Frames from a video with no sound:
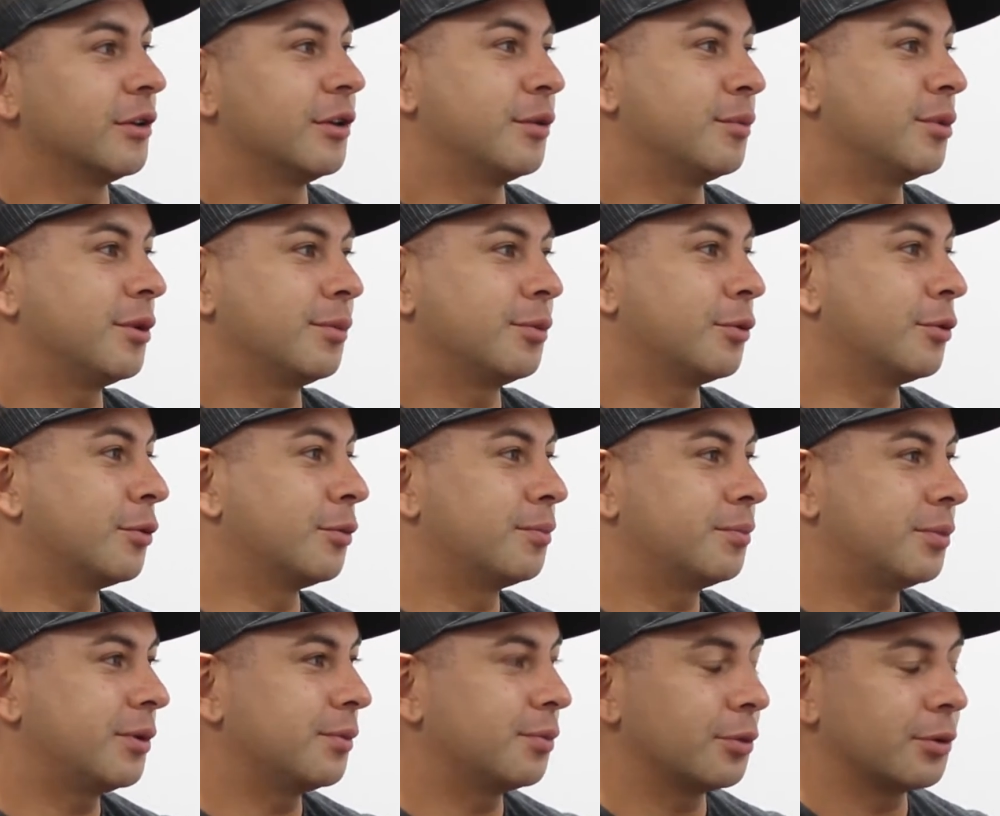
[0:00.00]
And
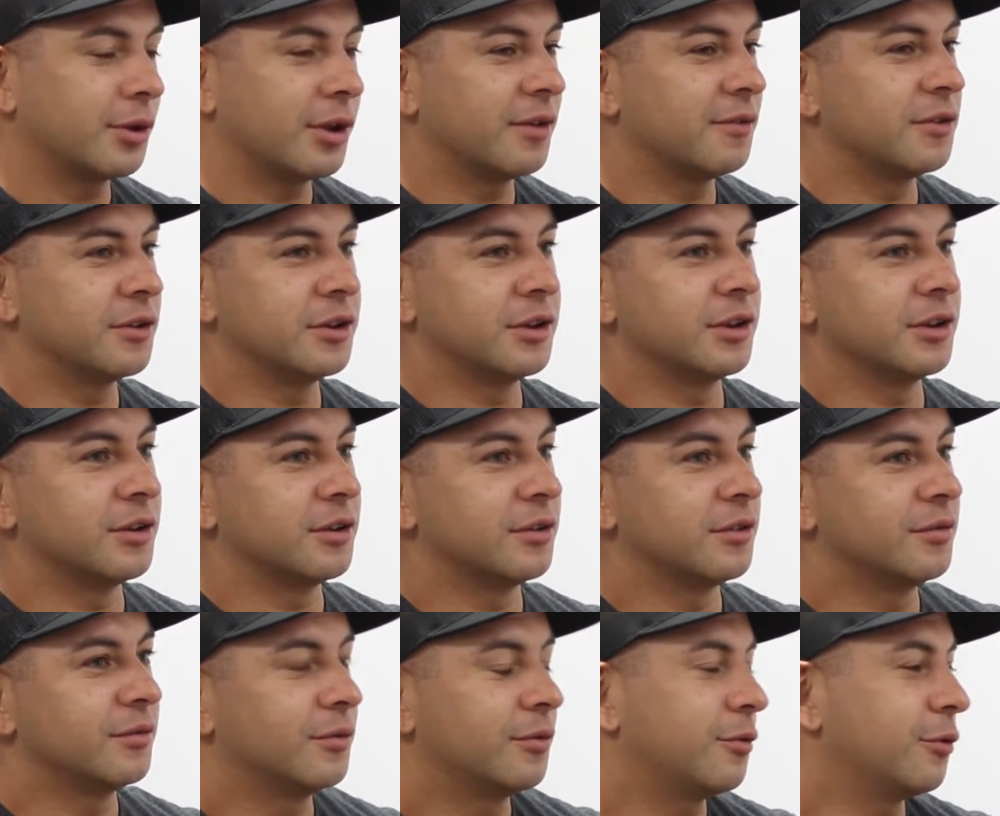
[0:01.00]
people love
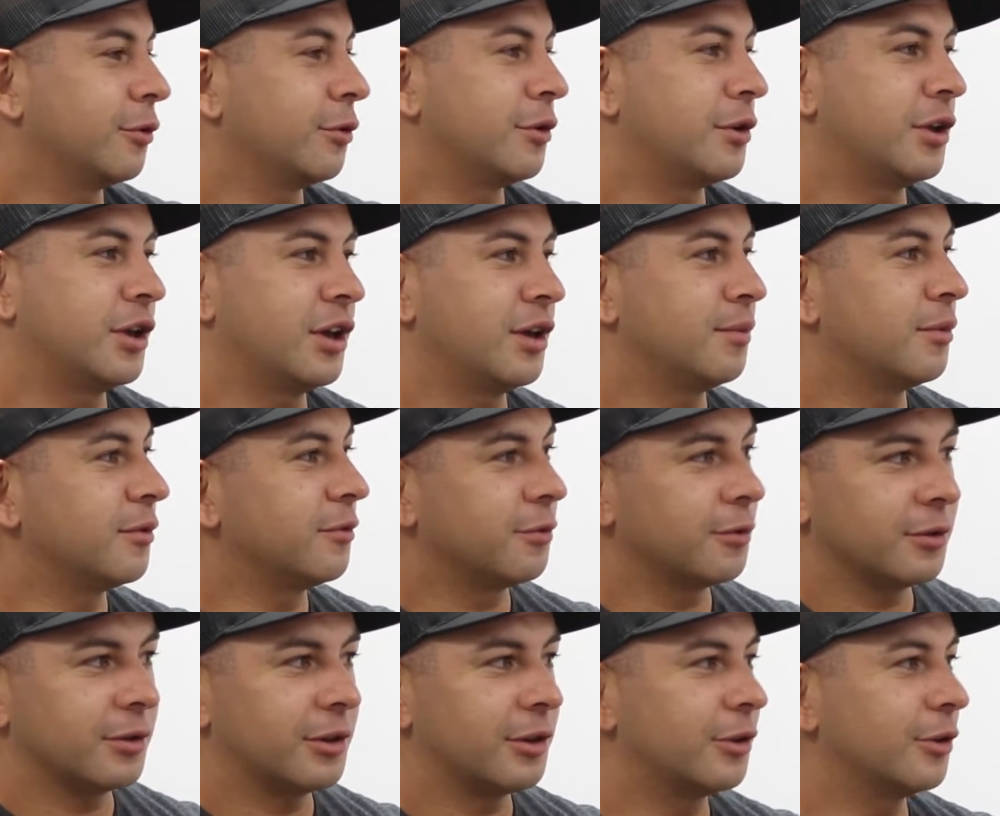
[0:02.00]
Indian for the name and
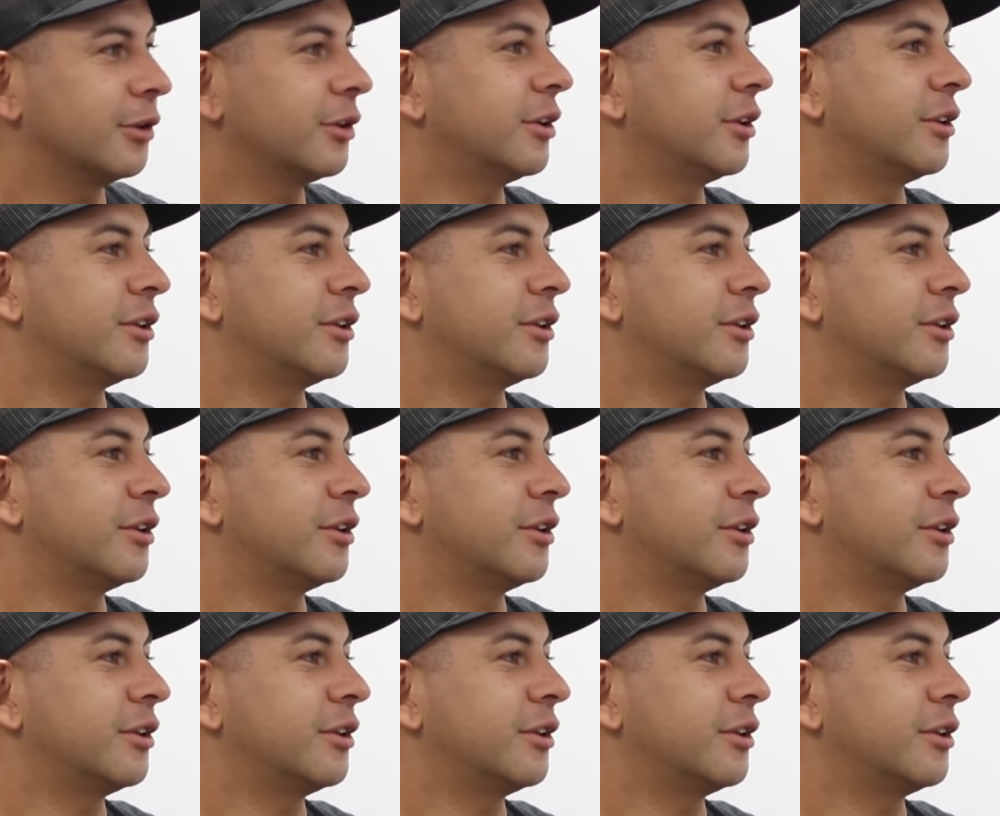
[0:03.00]
for the look,